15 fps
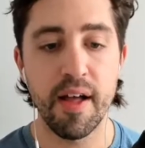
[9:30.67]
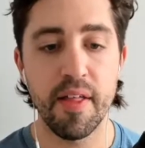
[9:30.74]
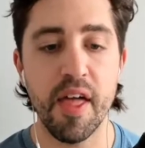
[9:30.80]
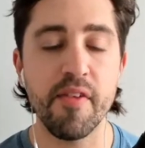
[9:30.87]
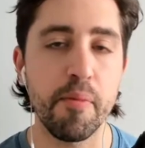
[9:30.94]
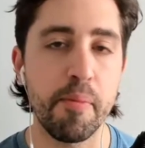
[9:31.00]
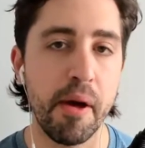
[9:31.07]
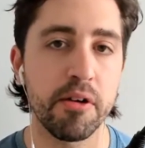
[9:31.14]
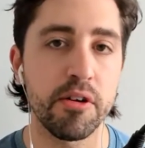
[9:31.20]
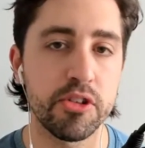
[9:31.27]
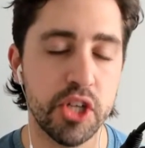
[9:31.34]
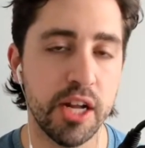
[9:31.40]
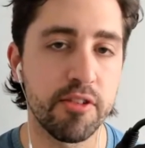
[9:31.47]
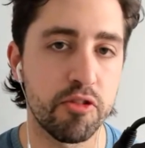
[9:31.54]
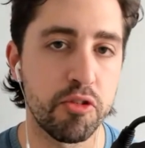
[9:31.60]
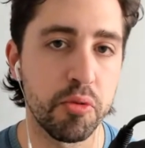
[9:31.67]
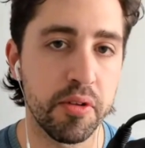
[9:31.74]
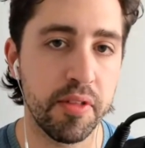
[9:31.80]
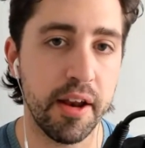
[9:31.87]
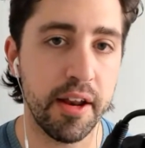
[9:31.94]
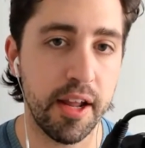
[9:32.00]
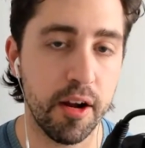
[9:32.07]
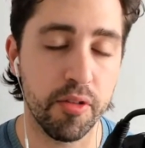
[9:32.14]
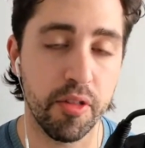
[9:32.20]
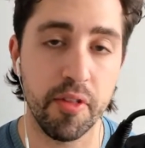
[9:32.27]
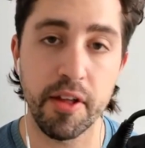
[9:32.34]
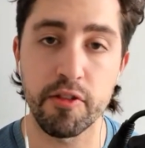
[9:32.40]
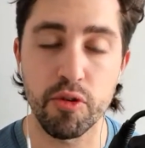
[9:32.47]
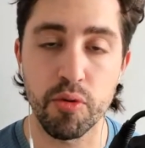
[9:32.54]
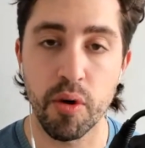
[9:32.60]
they have a better chance doing that here than
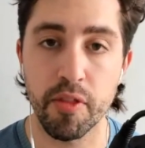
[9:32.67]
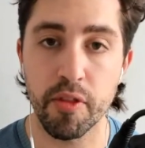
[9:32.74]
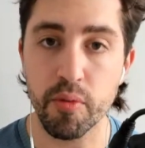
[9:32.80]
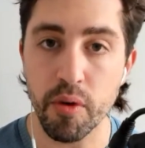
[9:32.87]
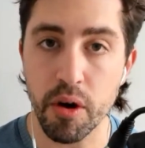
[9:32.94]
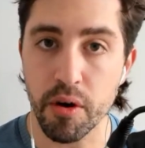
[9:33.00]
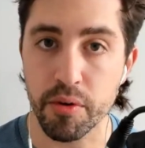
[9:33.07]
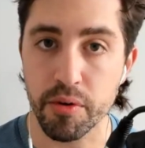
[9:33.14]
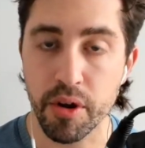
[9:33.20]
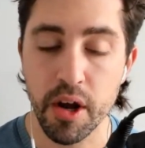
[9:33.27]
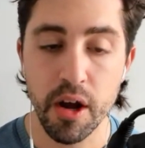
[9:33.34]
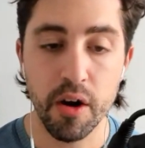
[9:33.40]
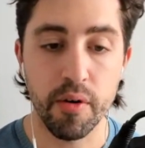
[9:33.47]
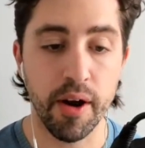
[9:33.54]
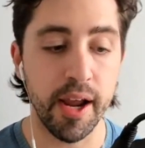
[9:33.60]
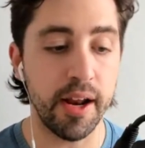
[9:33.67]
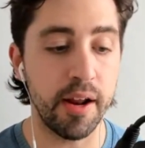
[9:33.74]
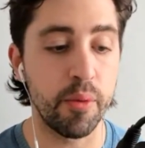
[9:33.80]
they do on the road, right?